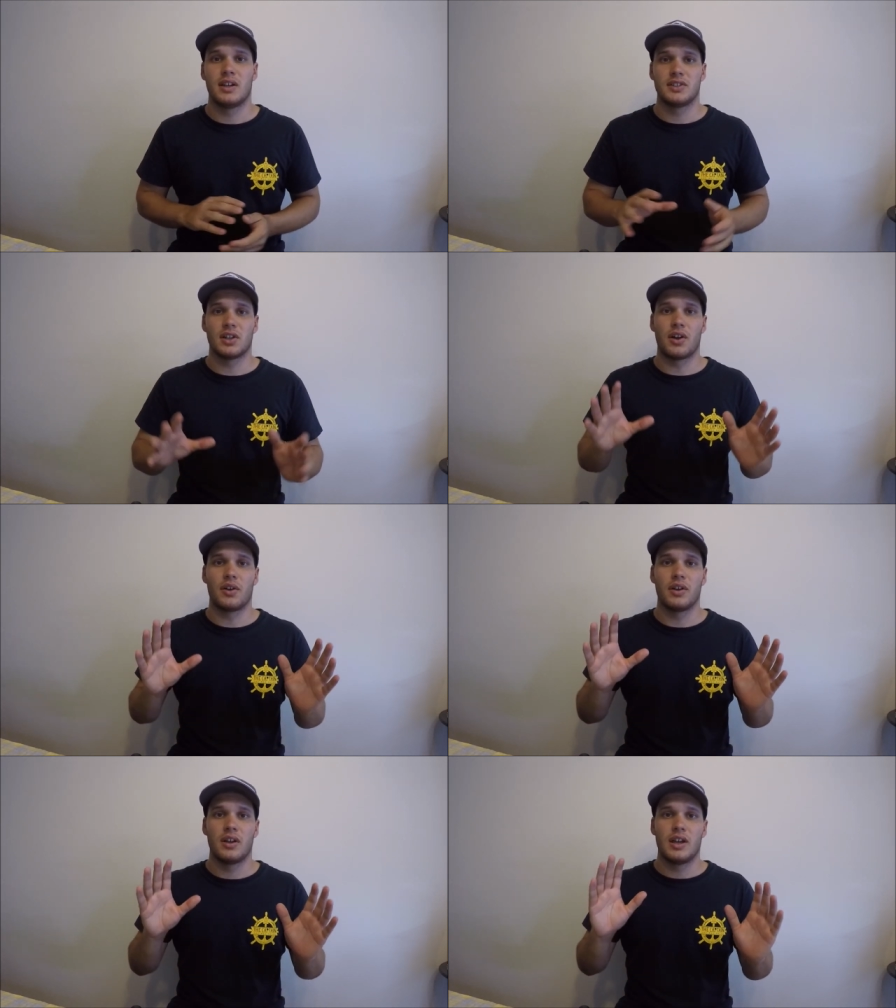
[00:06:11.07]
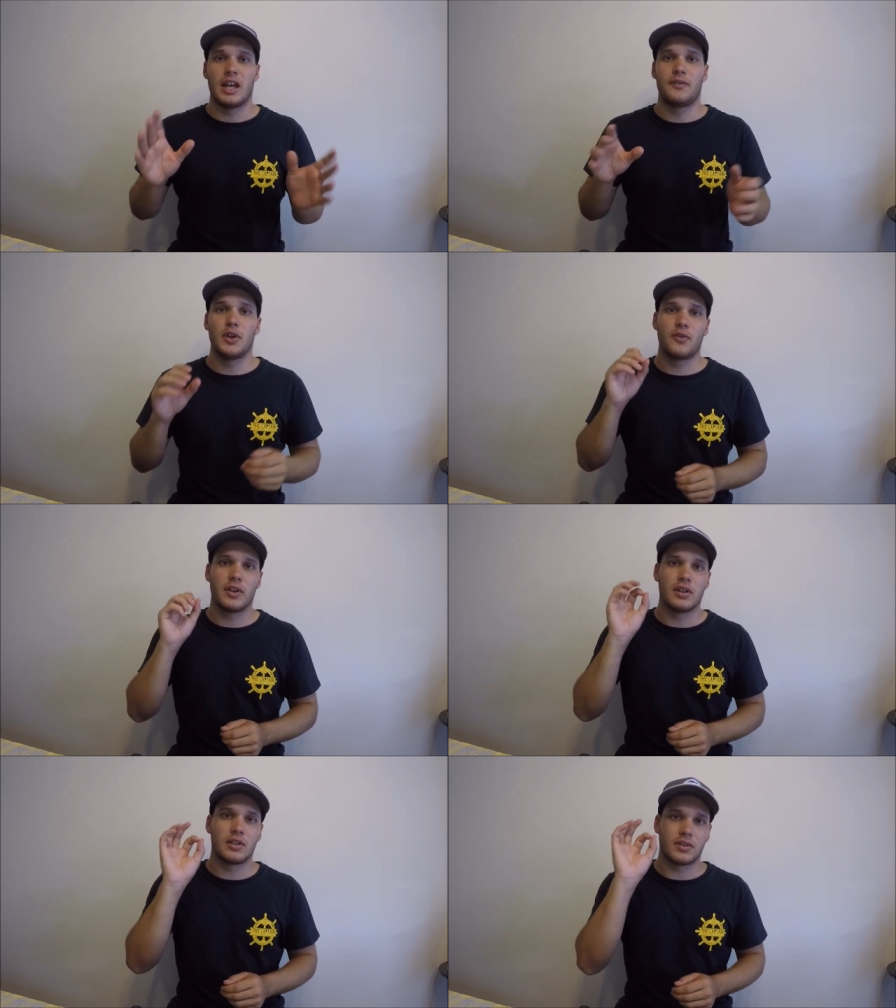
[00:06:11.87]
So if you
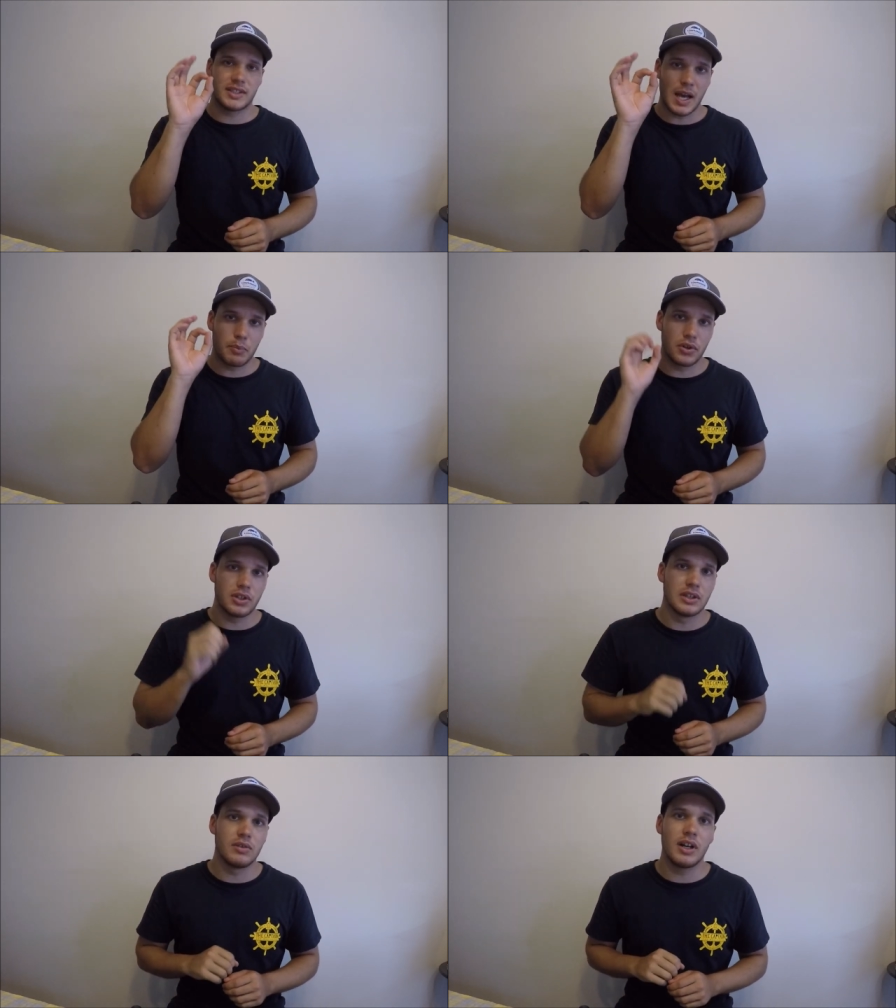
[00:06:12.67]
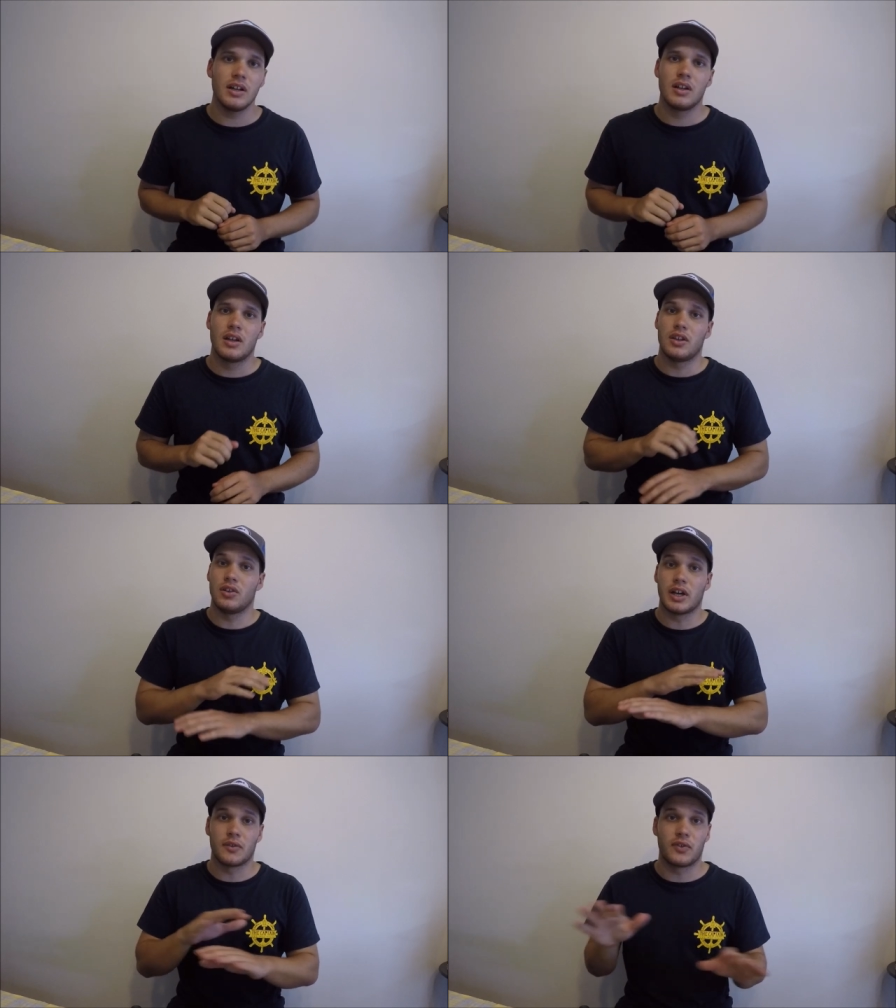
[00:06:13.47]
feel a little tap on your lure, you're
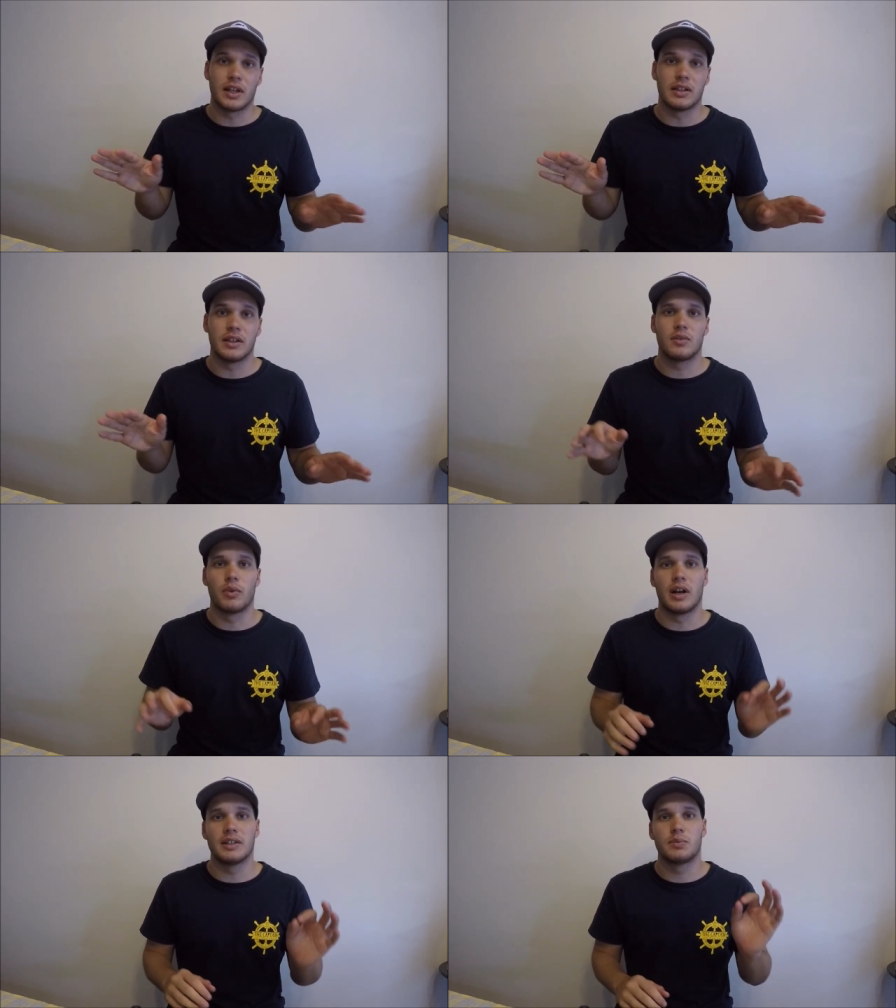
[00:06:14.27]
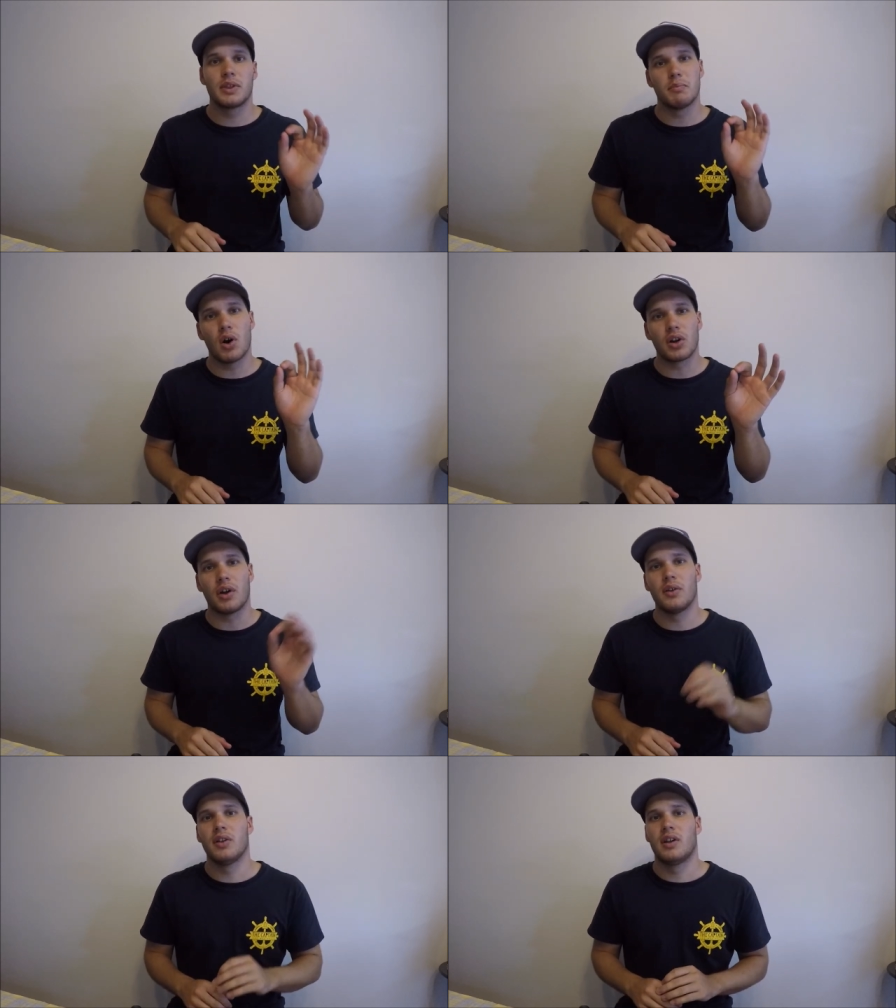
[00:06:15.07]
going to feel it. Whereas with
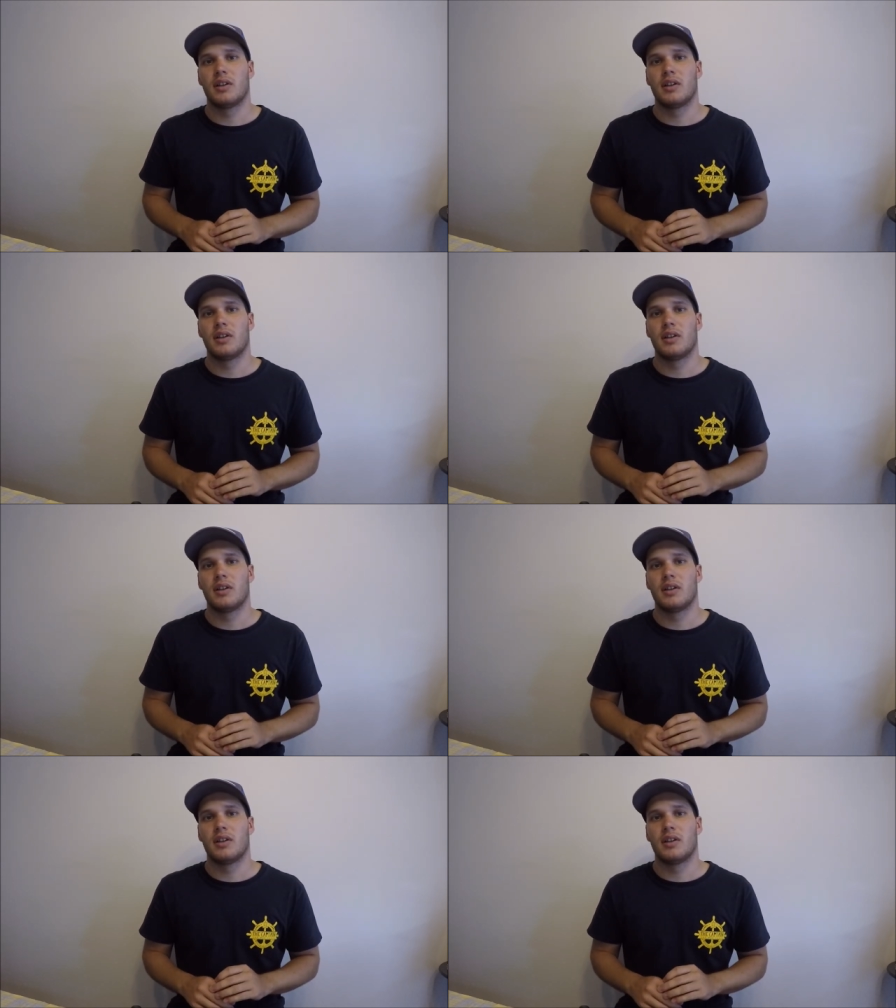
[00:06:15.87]
mono,